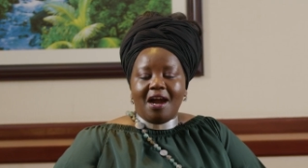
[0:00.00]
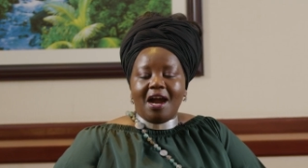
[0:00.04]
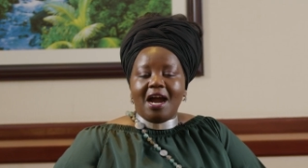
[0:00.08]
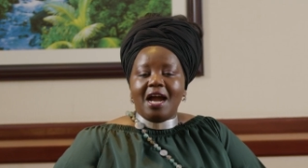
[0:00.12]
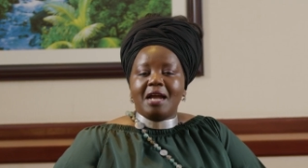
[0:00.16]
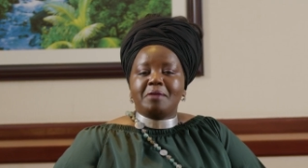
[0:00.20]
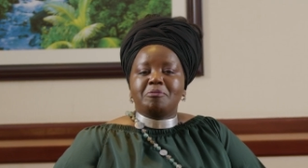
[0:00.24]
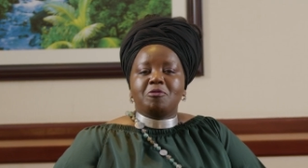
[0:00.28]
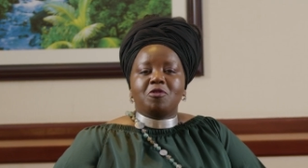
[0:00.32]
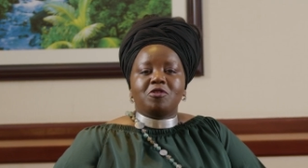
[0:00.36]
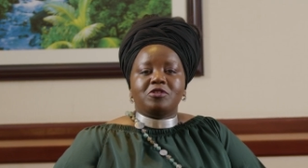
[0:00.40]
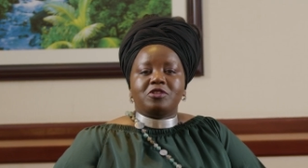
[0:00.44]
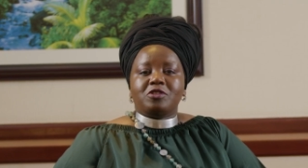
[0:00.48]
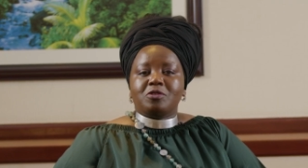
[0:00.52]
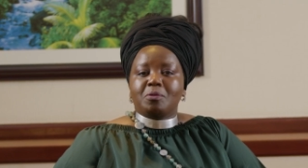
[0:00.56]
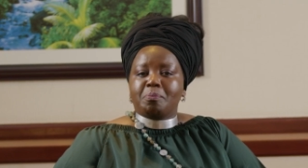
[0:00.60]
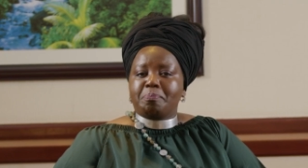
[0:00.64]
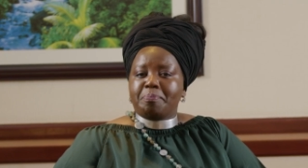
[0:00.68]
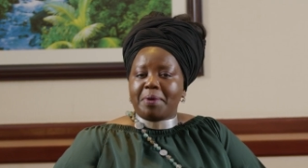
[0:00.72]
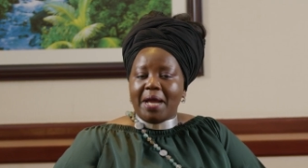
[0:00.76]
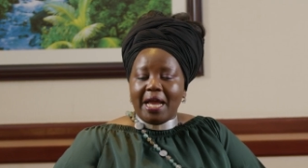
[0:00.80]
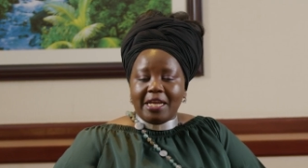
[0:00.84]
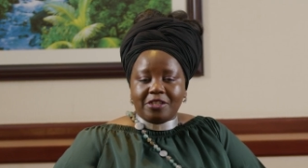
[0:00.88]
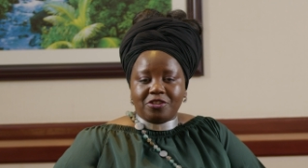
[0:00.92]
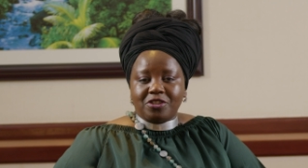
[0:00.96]
I'm also
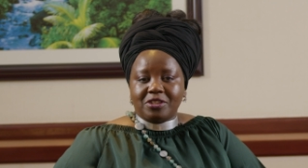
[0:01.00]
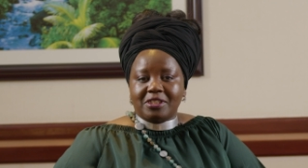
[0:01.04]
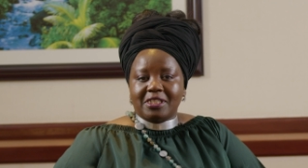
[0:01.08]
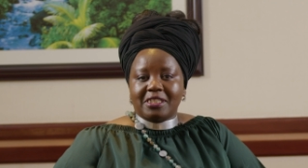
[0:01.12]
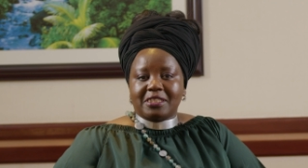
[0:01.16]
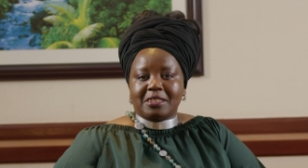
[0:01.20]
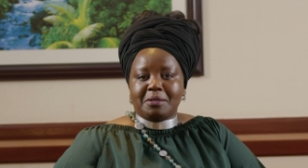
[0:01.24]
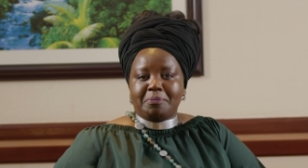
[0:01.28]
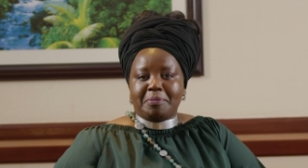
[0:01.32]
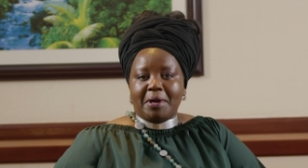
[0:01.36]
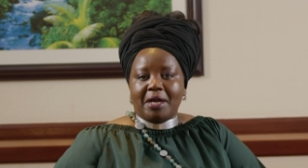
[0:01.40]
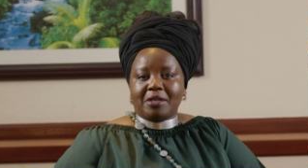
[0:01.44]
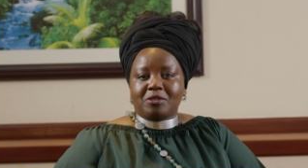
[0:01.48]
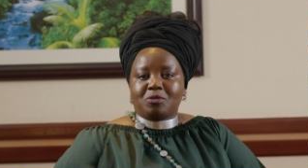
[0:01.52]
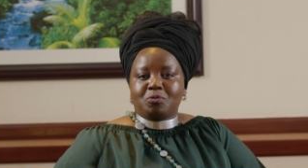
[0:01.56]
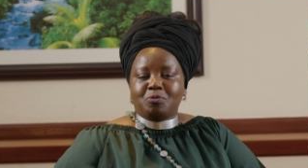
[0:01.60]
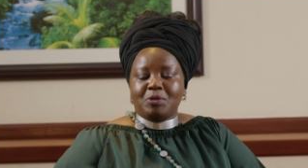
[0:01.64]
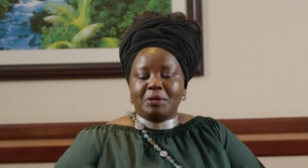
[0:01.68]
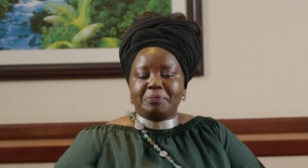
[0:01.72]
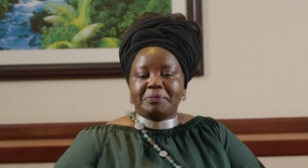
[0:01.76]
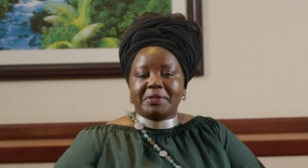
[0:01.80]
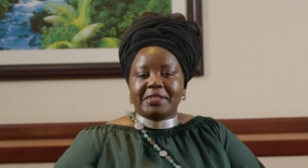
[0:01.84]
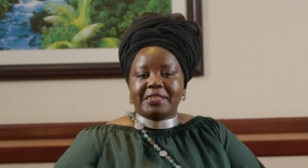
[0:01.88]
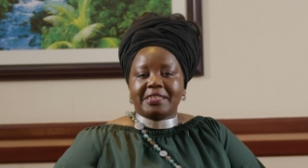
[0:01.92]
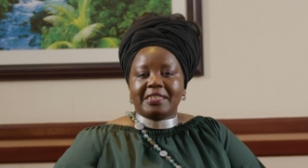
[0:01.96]
passionate about
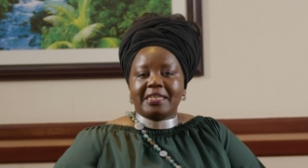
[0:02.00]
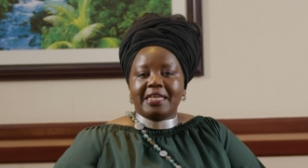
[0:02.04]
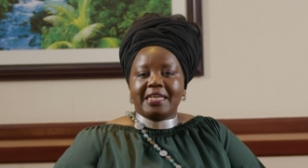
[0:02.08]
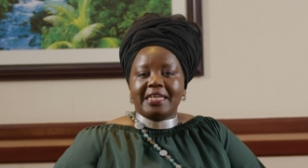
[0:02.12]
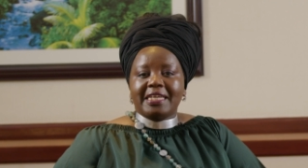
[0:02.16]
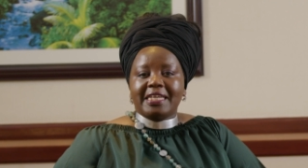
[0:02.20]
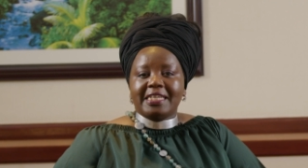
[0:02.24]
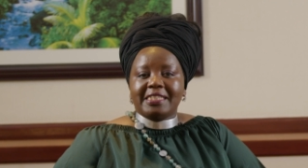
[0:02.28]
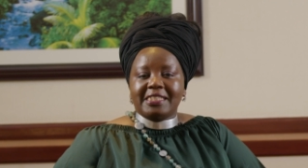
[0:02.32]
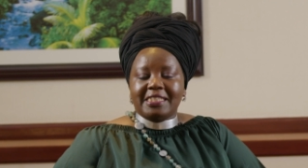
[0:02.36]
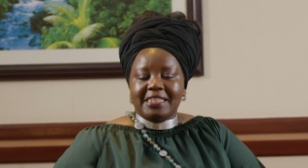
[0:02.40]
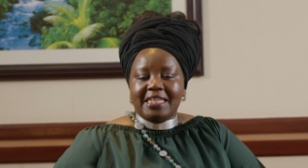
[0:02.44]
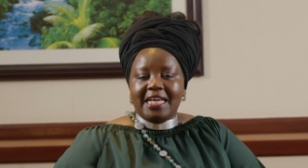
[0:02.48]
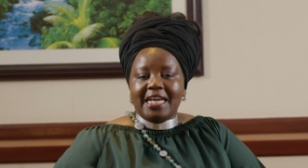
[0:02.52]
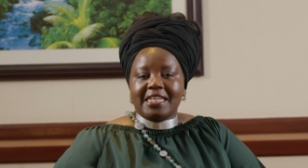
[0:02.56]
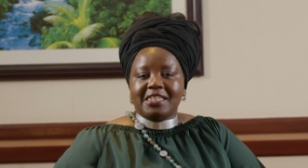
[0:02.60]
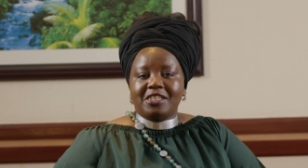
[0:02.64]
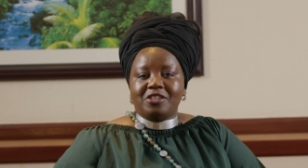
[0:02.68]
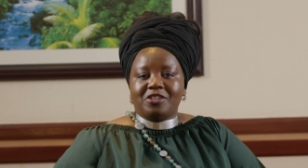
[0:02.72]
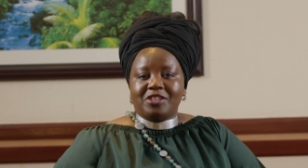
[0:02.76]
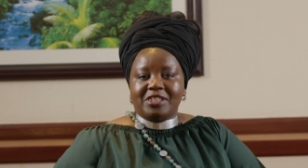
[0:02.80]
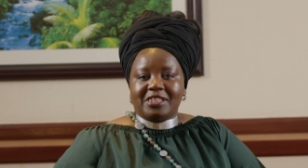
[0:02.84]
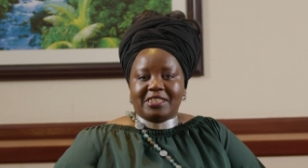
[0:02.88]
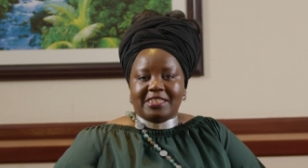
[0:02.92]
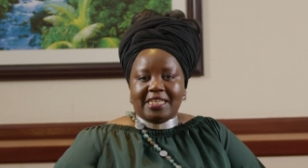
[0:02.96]
women in the
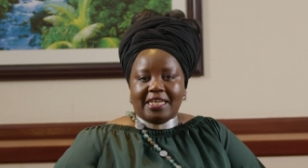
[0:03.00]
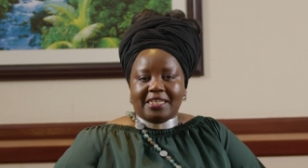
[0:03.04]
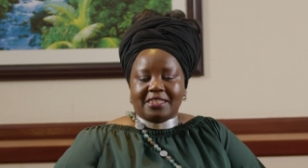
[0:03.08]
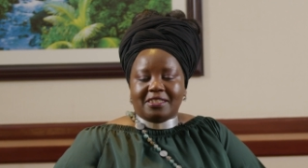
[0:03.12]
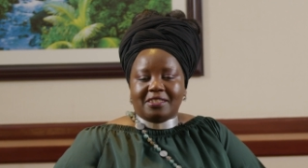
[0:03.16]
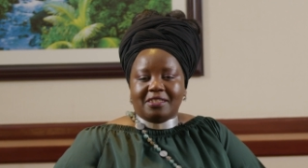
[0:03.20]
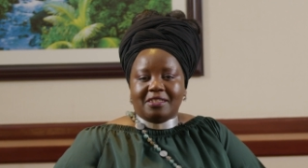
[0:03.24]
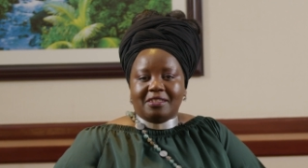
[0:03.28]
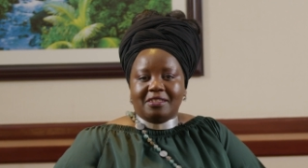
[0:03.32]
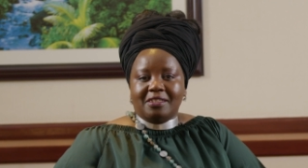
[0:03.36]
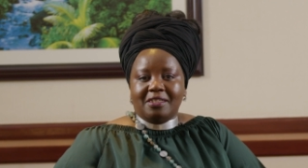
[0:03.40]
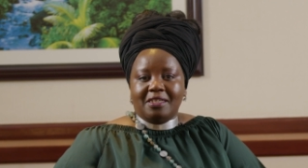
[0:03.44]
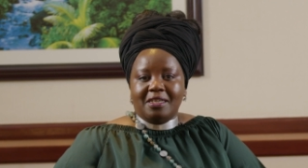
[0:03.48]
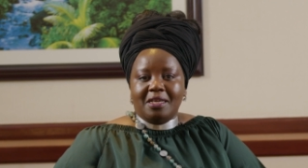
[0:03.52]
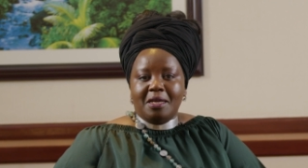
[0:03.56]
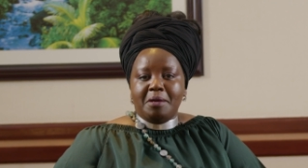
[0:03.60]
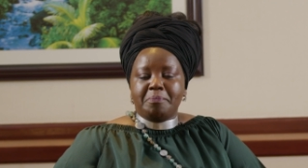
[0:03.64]
energy sector,